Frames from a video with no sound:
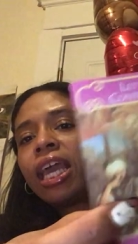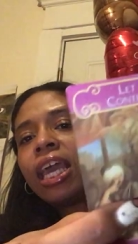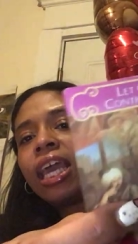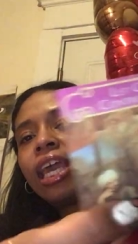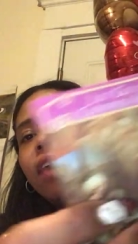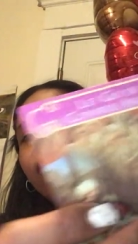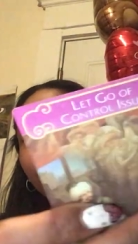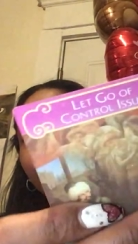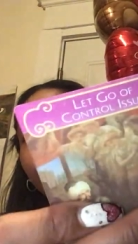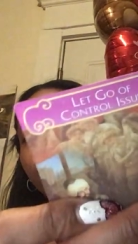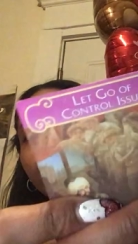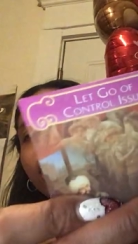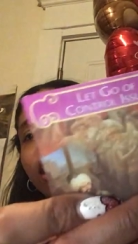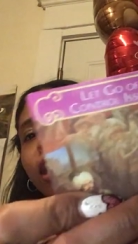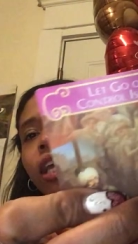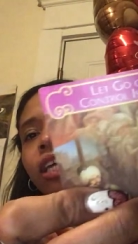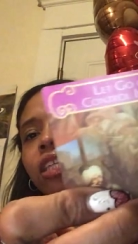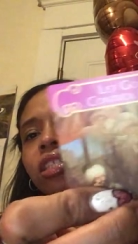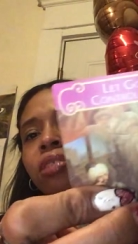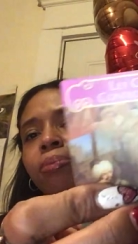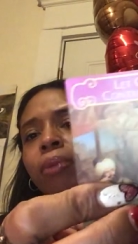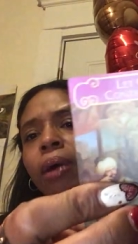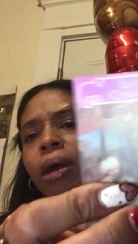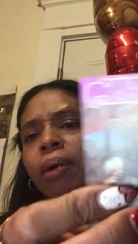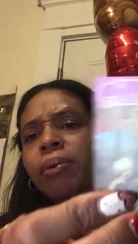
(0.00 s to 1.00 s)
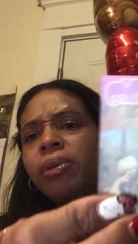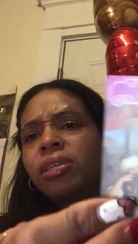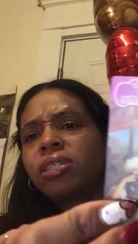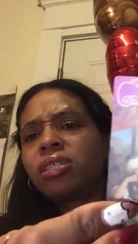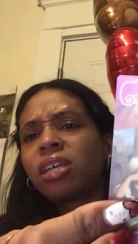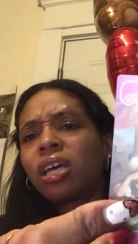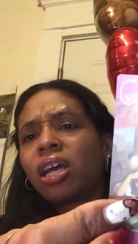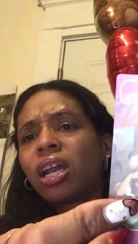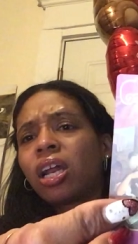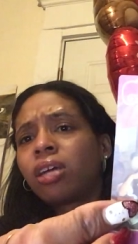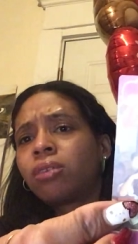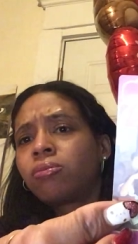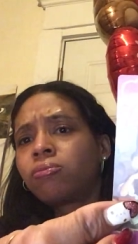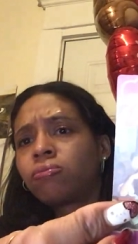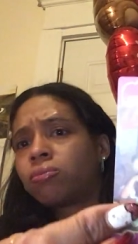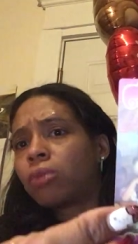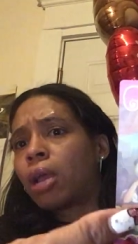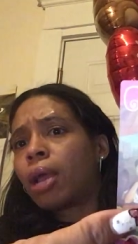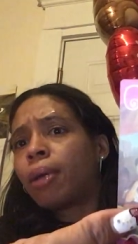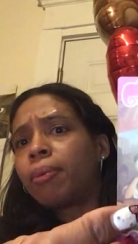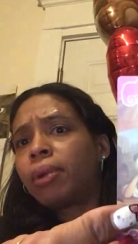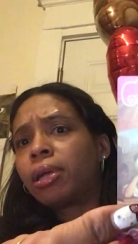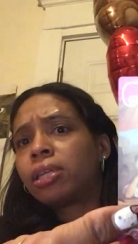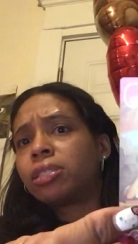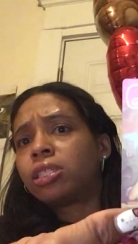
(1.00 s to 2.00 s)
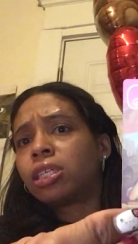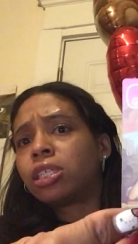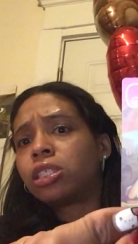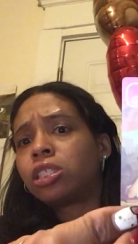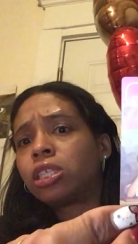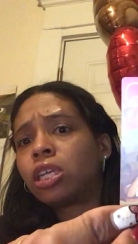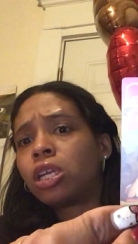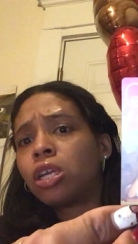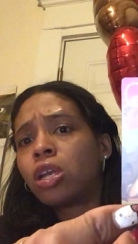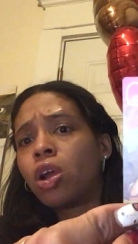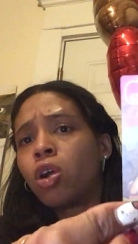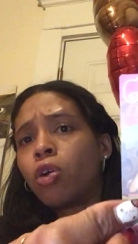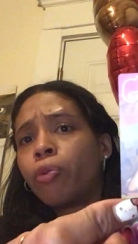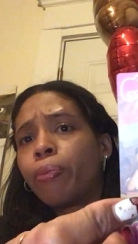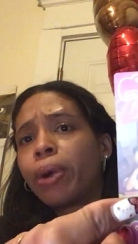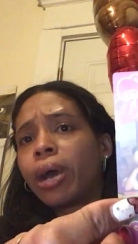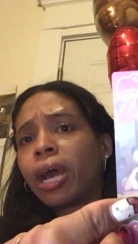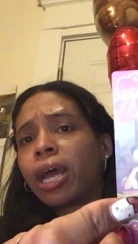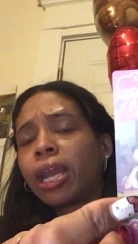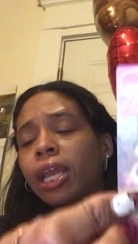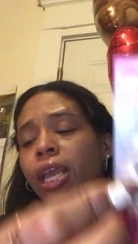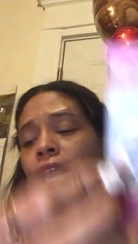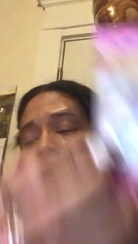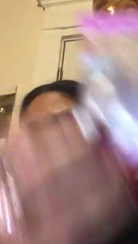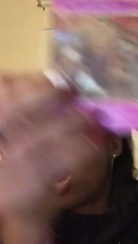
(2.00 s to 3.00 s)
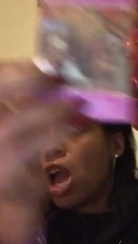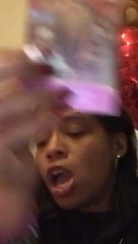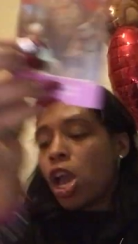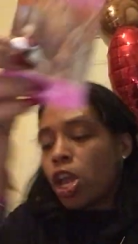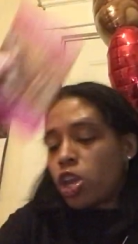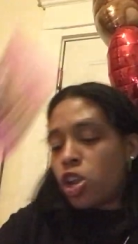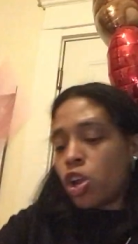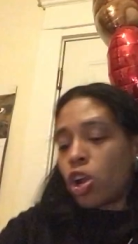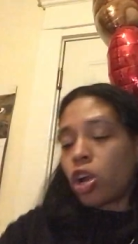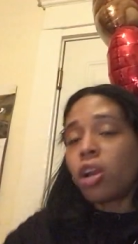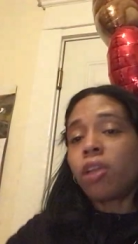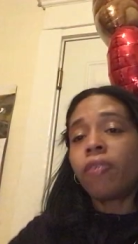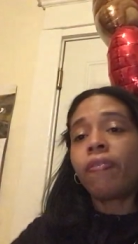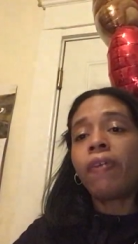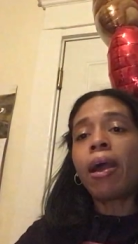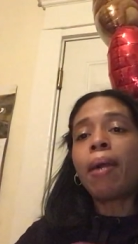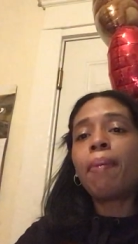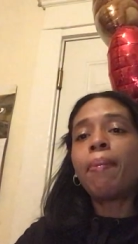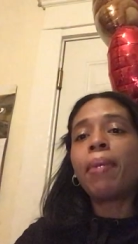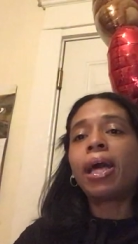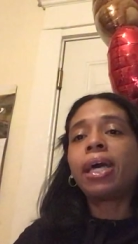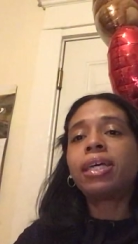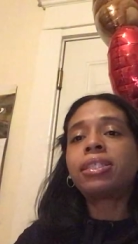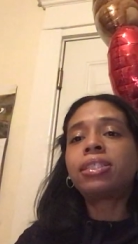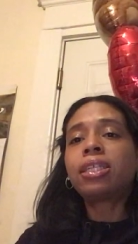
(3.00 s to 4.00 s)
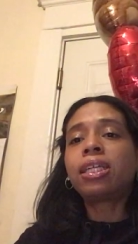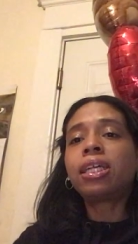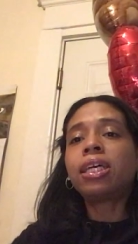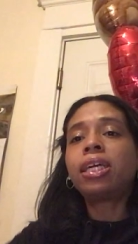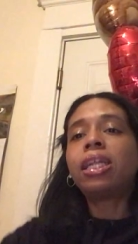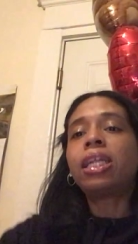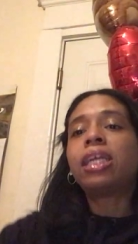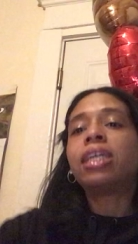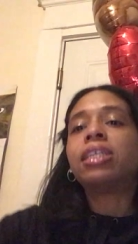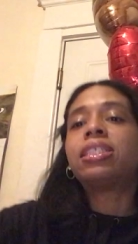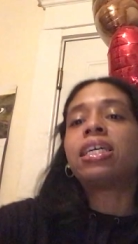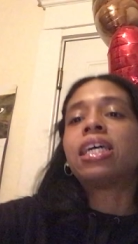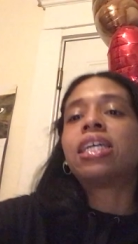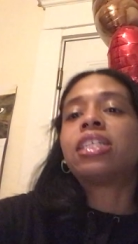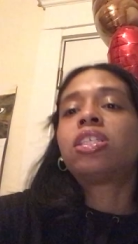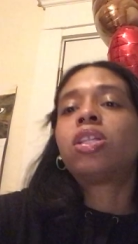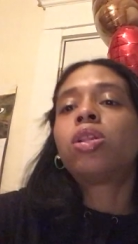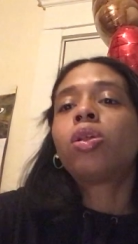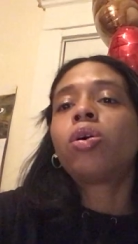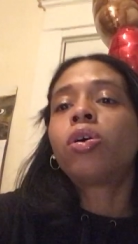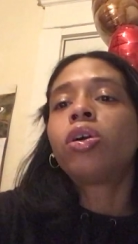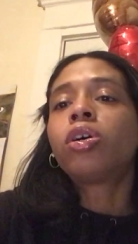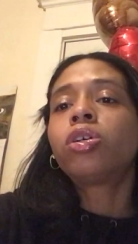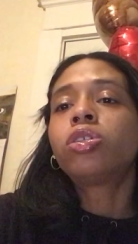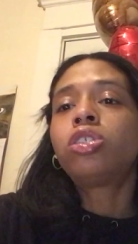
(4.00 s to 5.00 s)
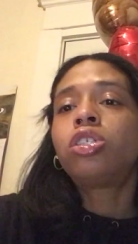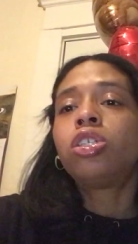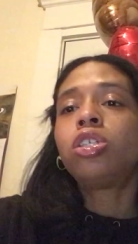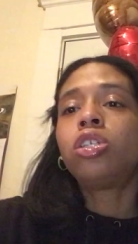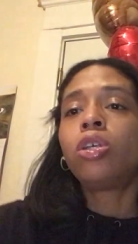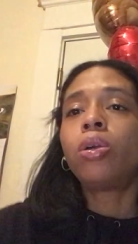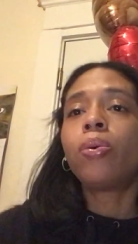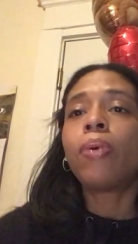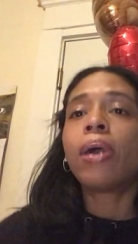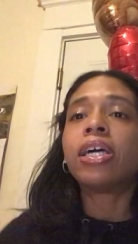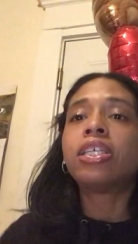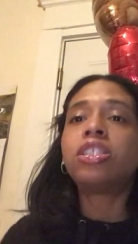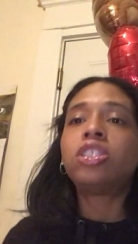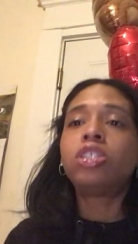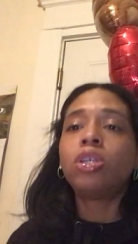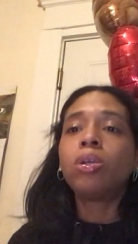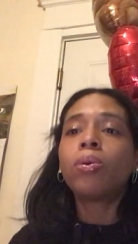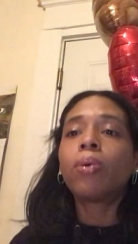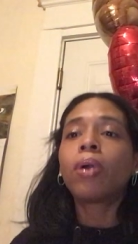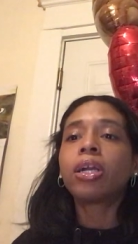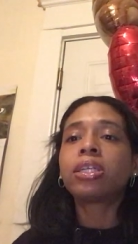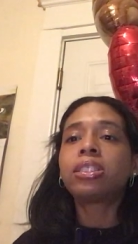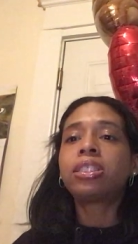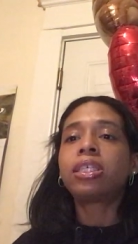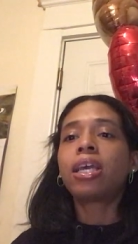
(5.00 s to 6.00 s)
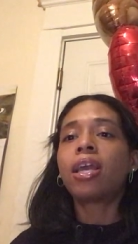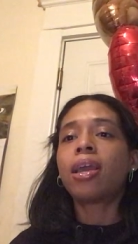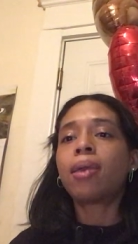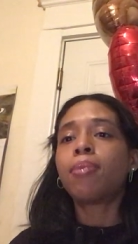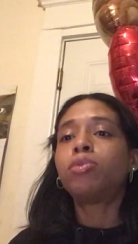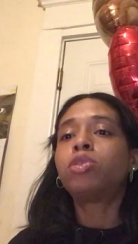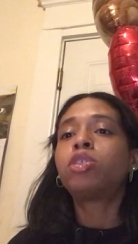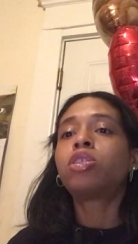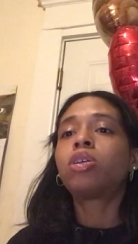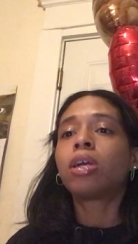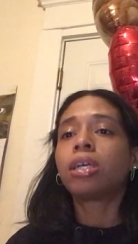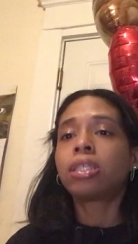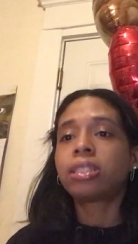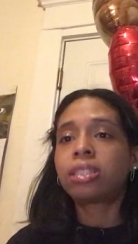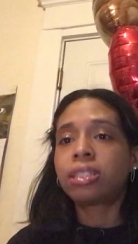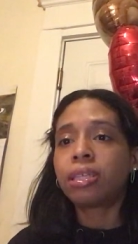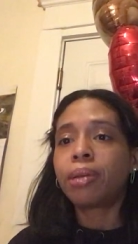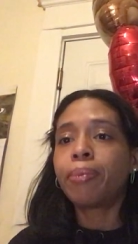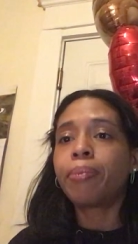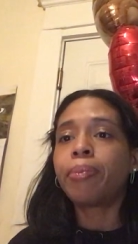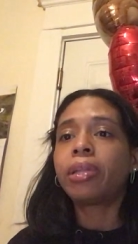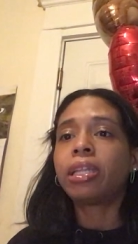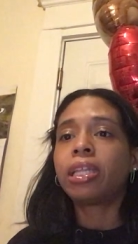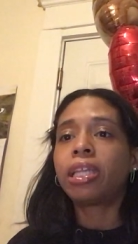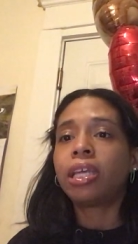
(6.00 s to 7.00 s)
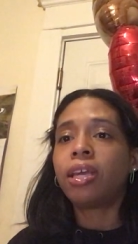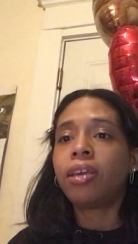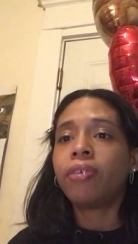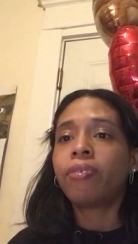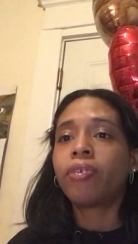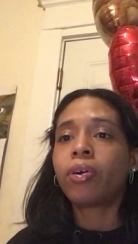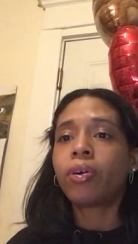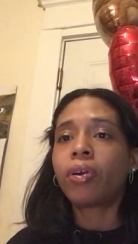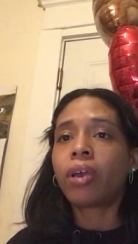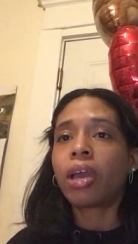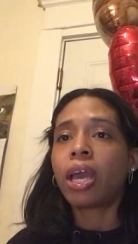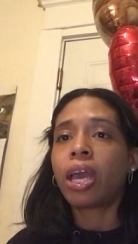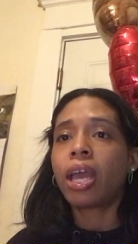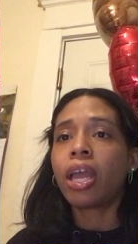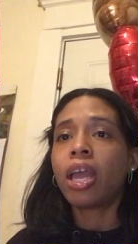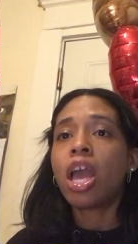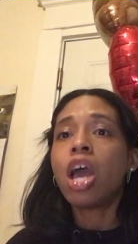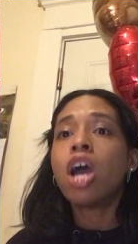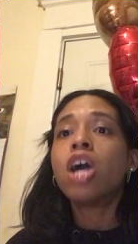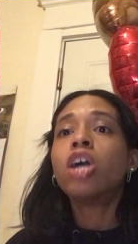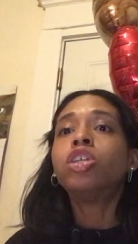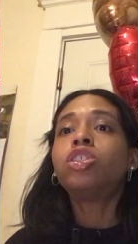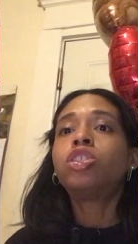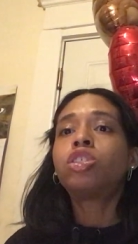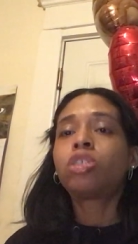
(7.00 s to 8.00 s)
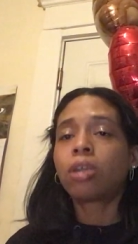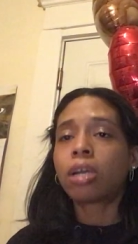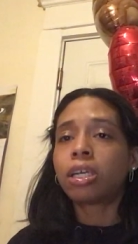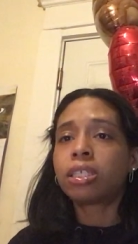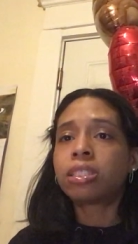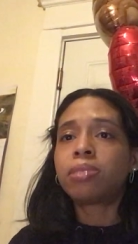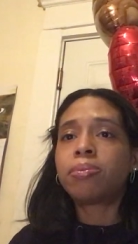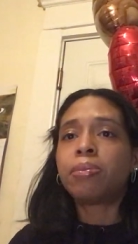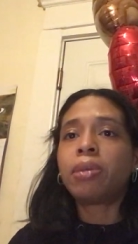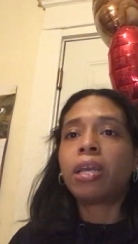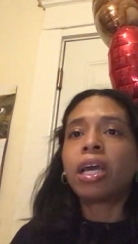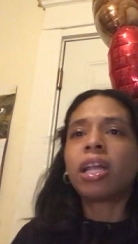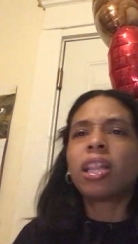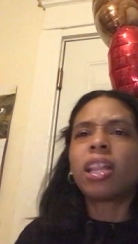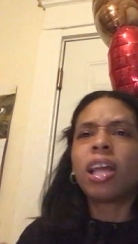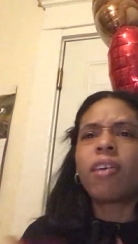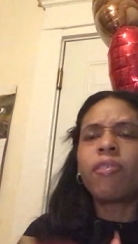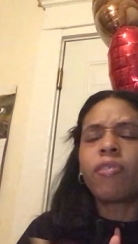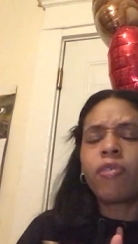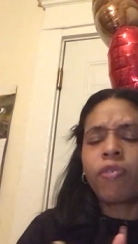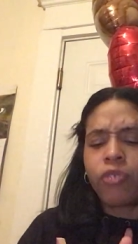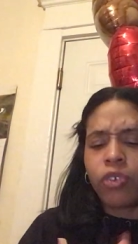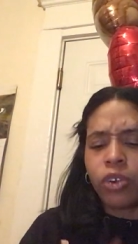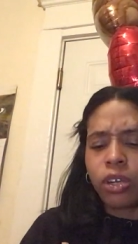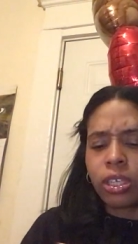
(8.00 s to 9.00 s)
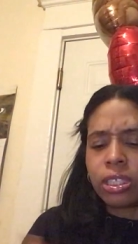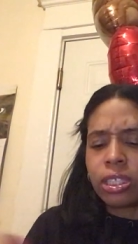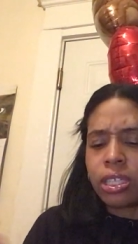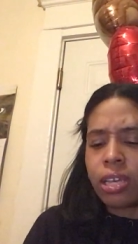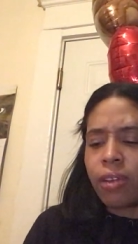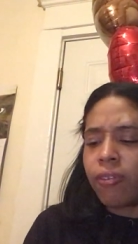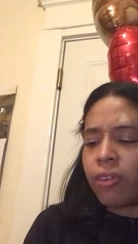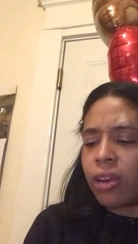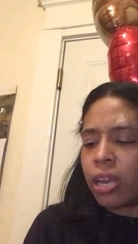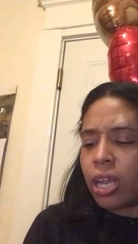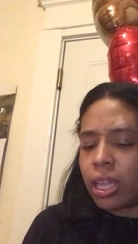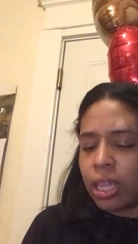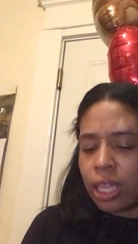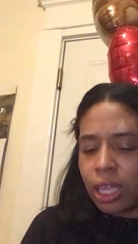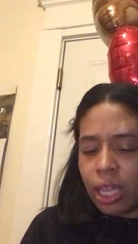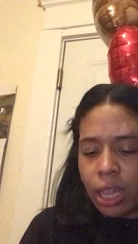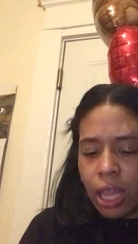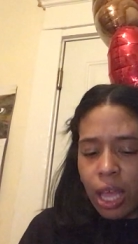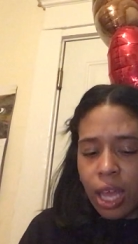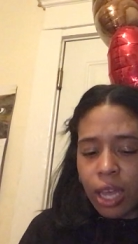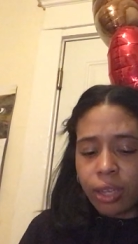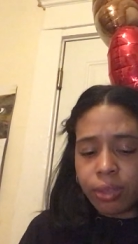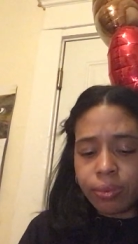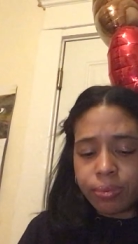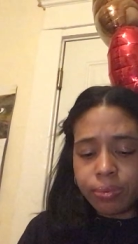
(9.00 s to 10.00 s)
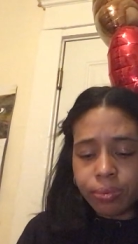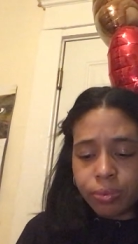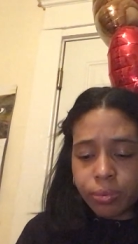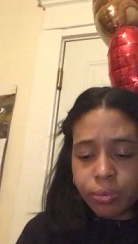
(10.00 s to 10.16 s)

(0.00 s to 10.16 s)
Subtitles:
Even the kid's mom, he said, I'm not touching nobody. Your divine masculine is as loyal to you as you are to him. Trust and believe, okay? Trust me, 11:47 on the clock.